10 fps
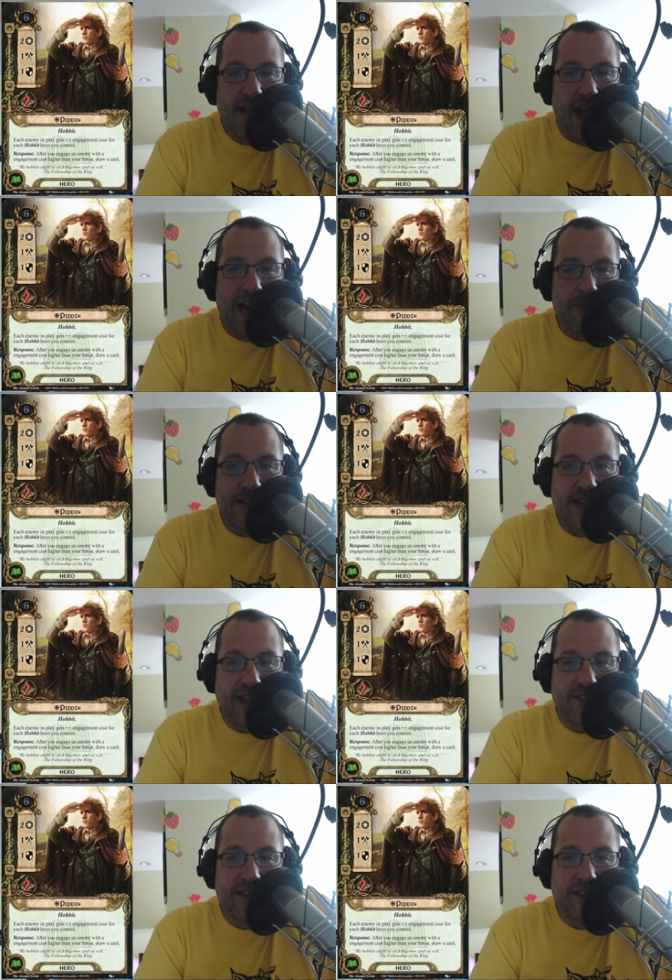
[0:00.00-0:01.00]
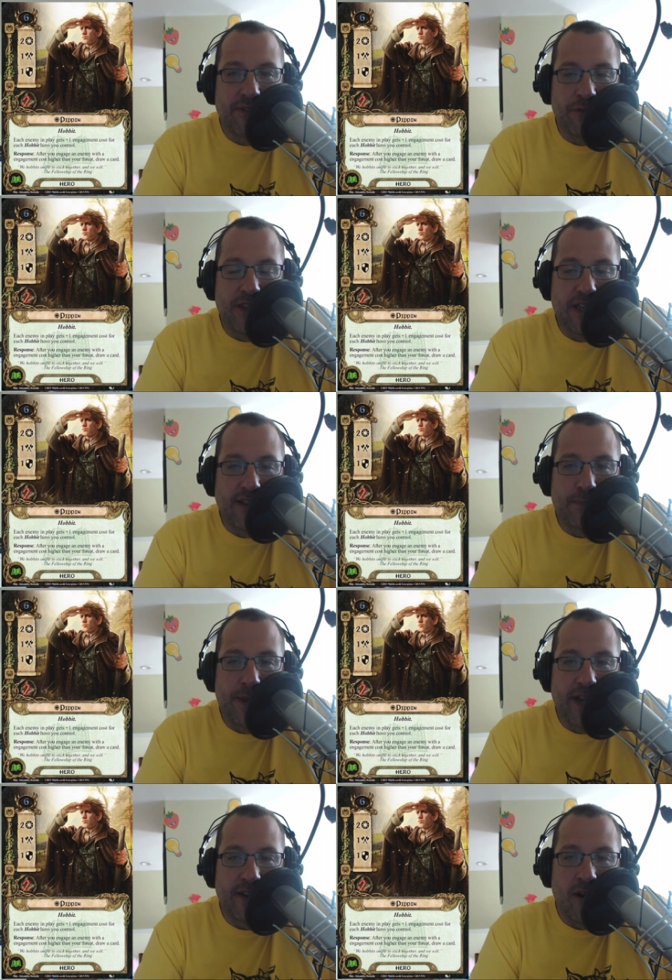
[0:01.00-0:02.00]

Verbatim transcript: Hobbit decks, even with the expanded